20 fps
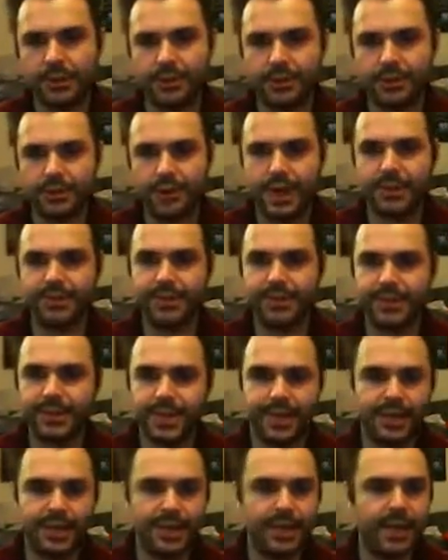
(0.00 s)
Shrouded
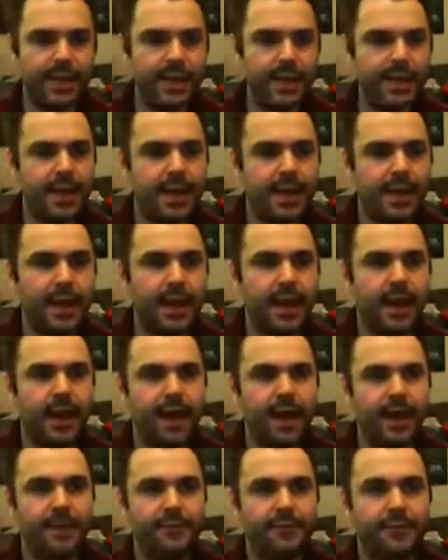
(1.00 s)
Deceit,
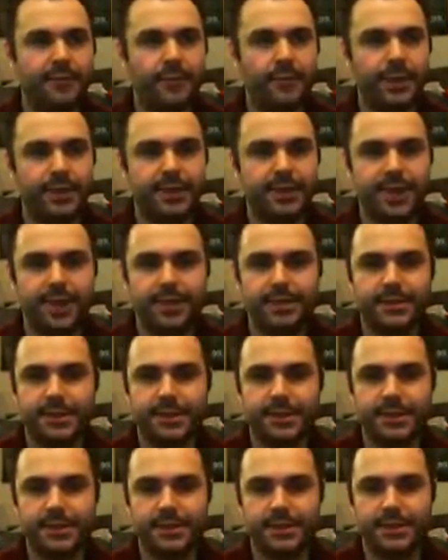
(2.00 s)
what it does
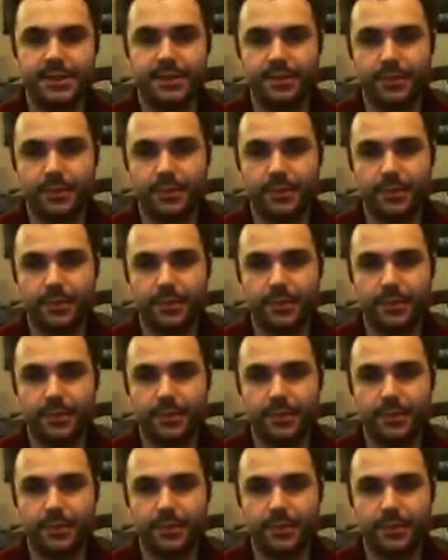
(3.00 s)
is it's a